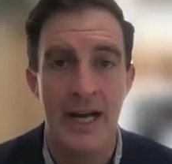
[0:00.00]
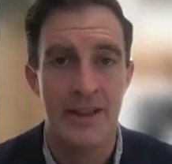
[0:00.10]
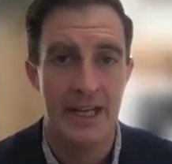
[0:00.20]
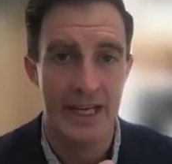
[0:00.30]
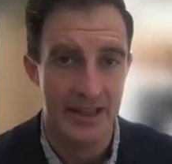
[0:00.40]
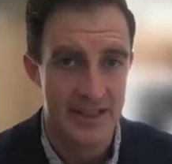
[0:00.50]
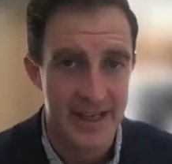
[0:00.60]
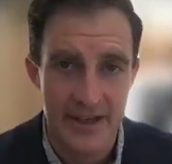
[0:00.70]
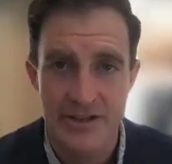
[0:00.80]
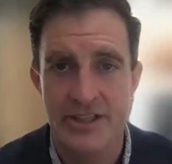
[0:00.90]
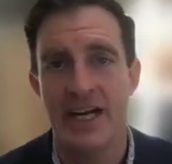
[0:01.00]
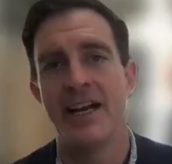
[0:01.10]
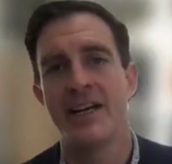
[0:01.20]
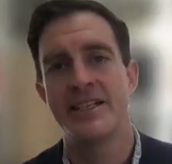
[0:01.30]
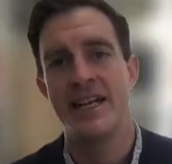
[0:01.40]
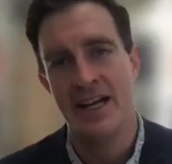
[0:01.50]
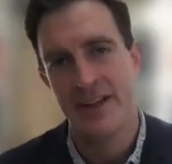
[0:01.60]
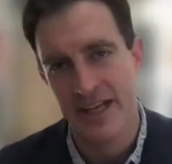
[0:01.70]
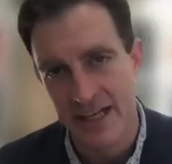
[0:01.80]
and they get the cytogenetics and